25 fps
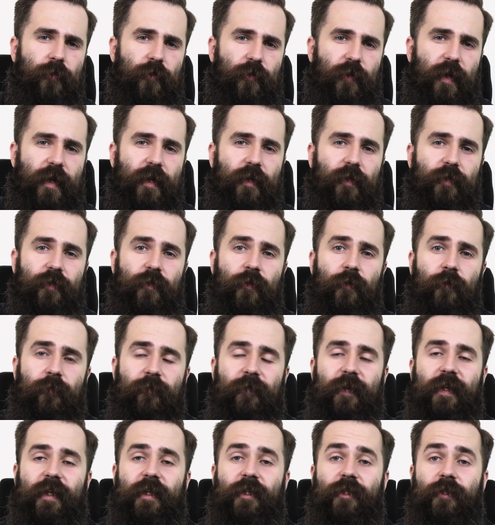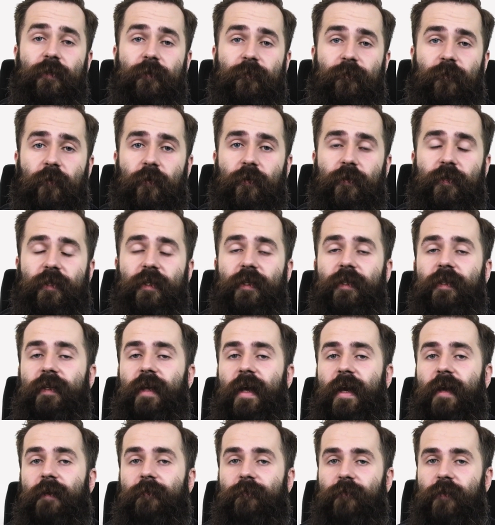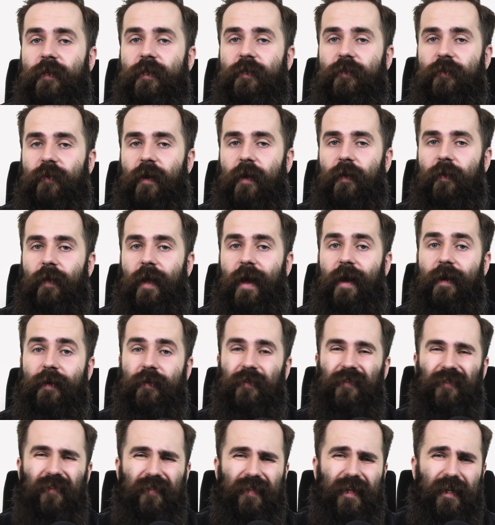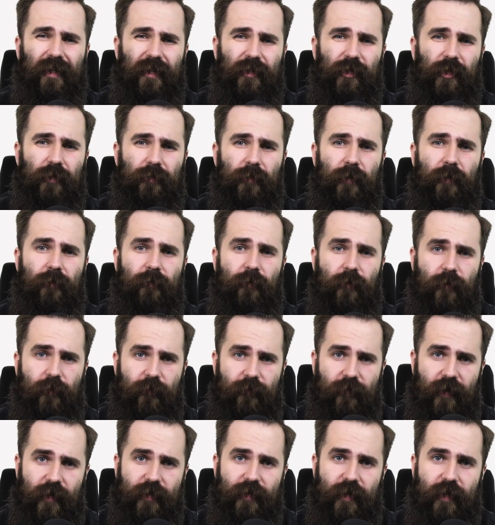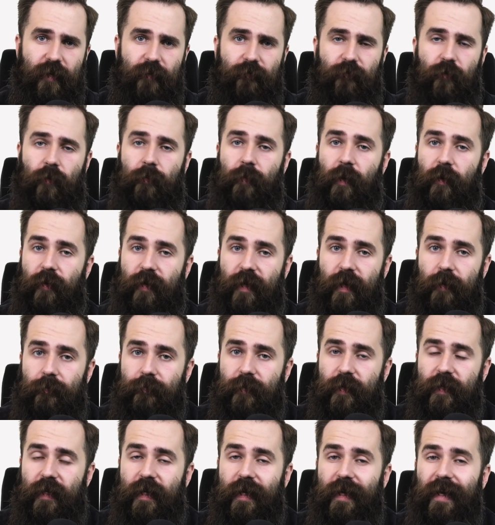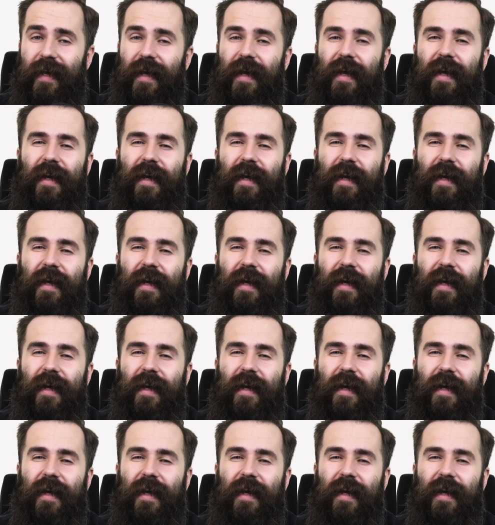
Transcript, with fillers: traders who finish the 14-day free trial are not eligible for funding from our company,